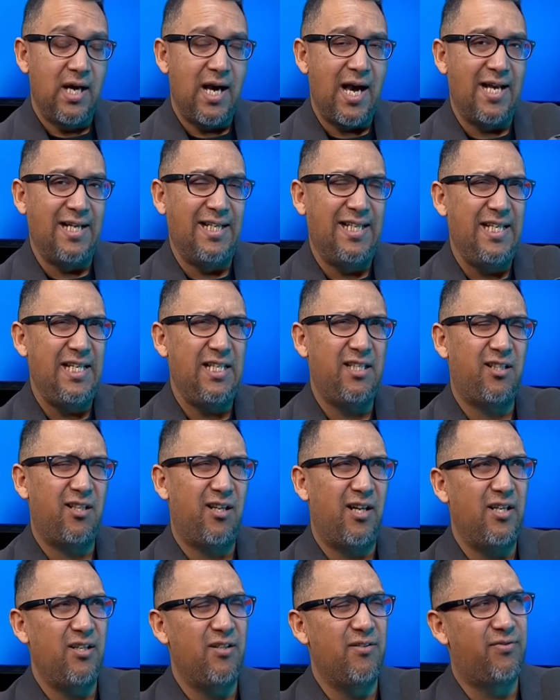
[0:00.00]
and he's
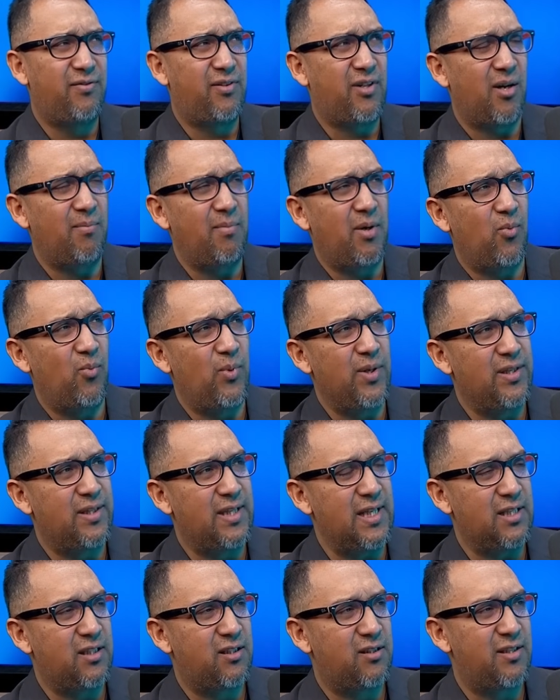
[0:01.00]
kind of come up with
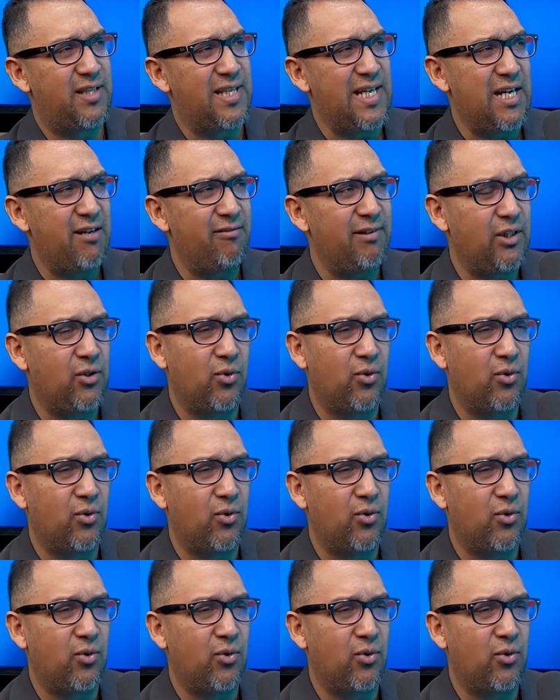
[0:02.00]
this theory